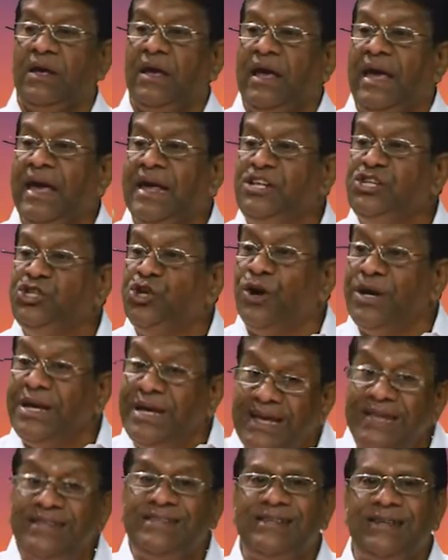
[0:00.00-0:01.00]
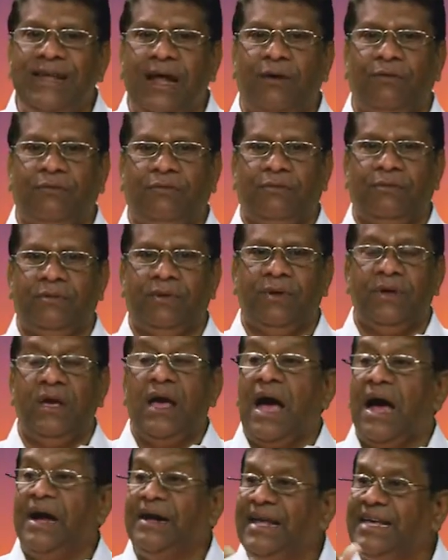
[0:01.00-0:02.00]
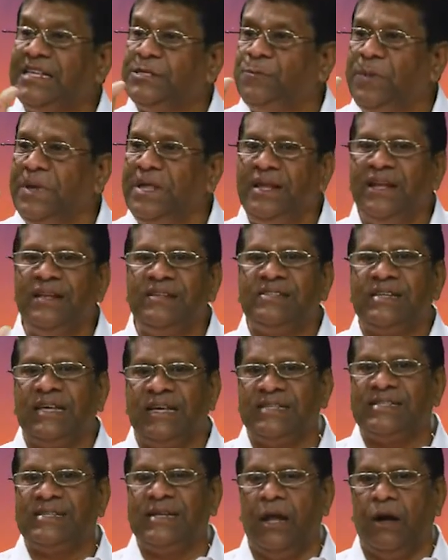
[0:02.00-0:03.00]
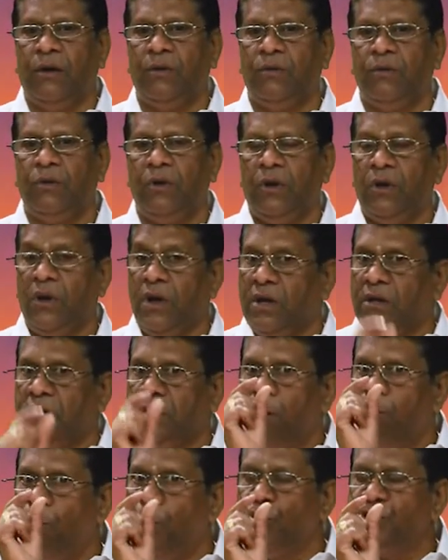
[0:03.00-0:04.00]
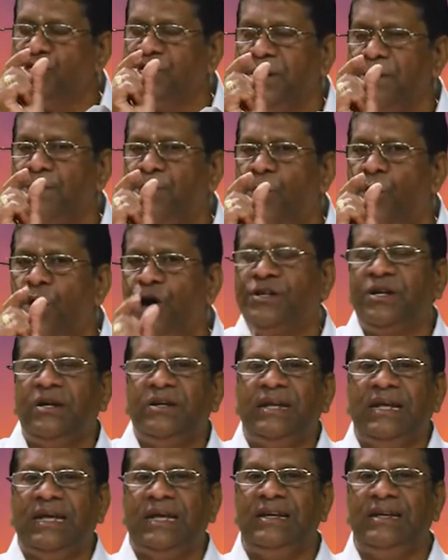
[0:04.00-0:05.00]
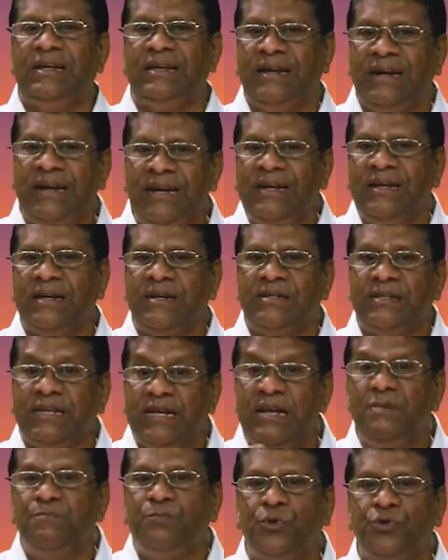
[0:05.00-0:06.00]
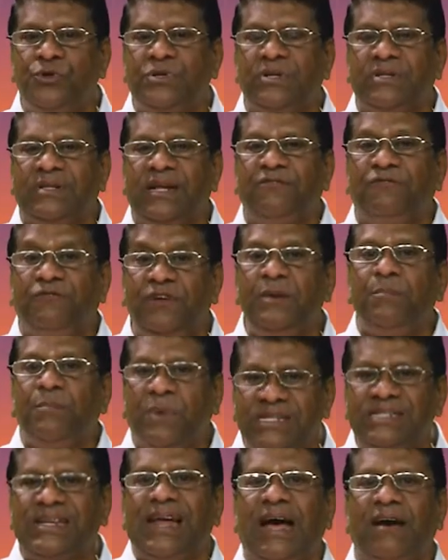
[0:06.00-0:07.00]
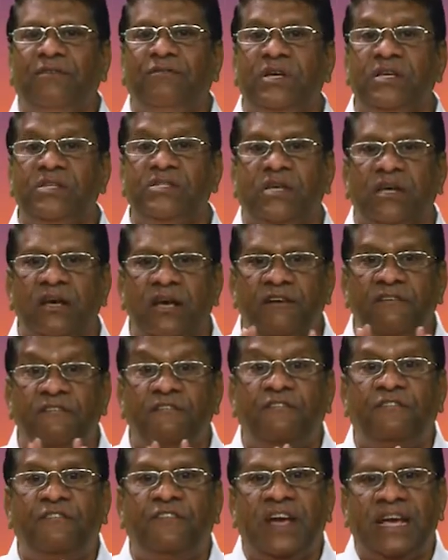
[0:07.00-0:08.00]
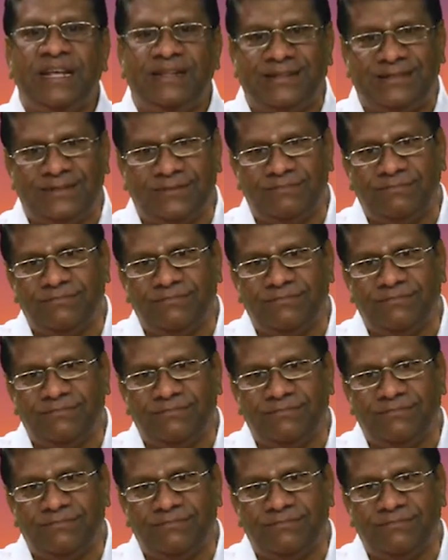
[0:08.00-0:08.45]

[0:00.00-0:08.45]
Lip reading: enjoy His love, and experience His love, the most important ingredient, input that we must have is faith.